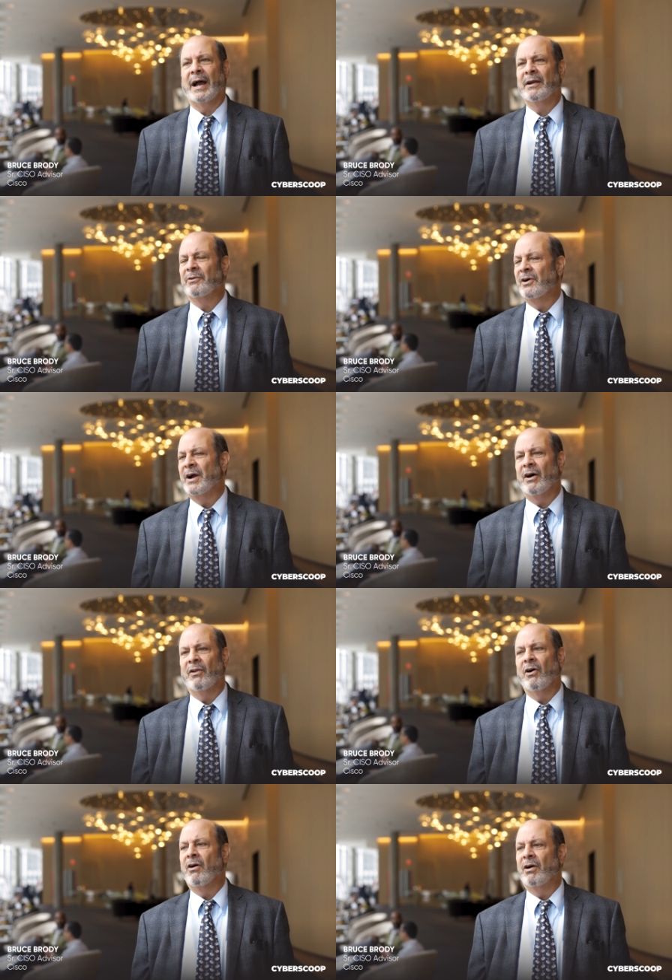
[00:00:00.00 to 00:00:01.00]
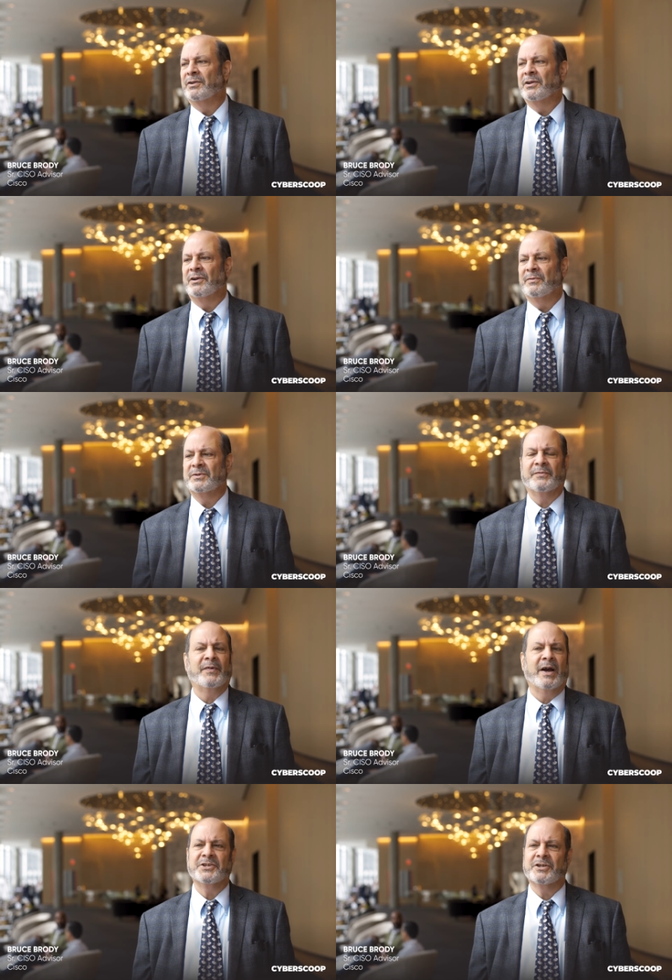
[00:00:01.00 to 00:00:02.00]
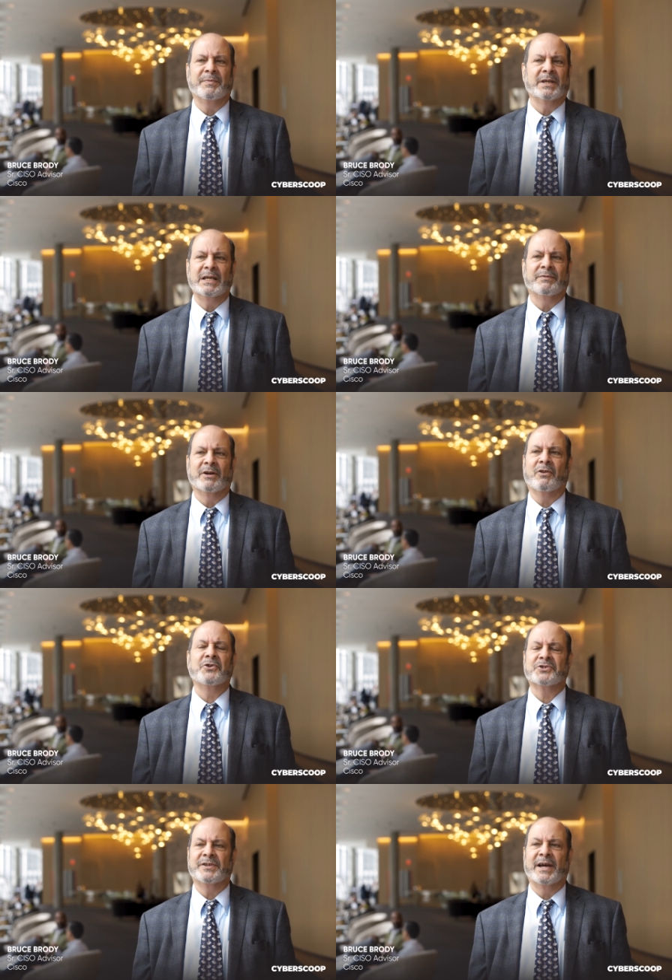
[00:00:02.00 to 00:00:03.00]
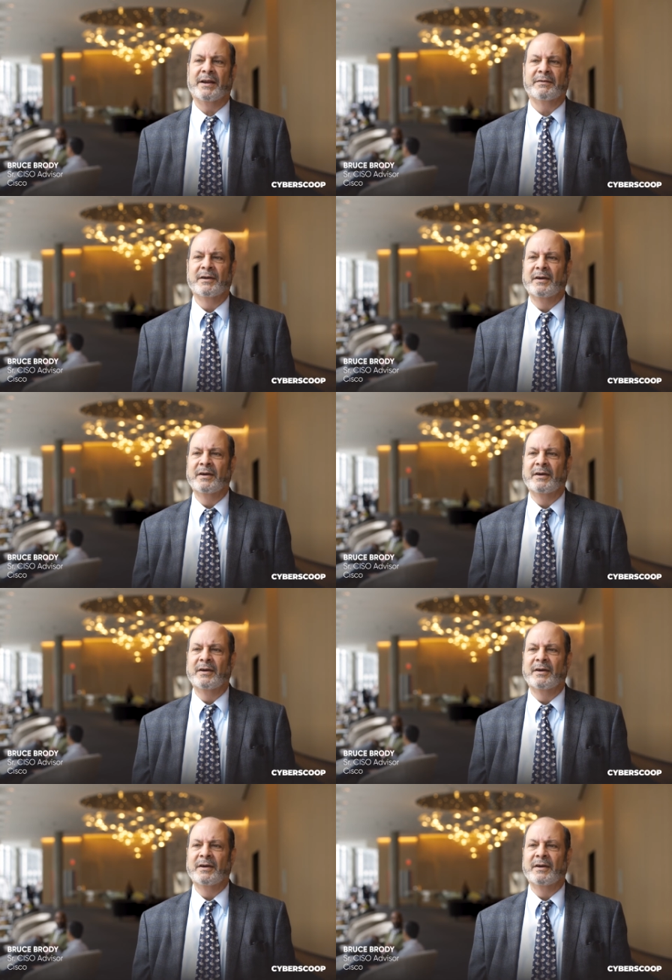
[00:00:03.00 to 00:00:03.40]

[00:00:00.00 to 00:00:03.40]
I don't know how long, to find something even close to that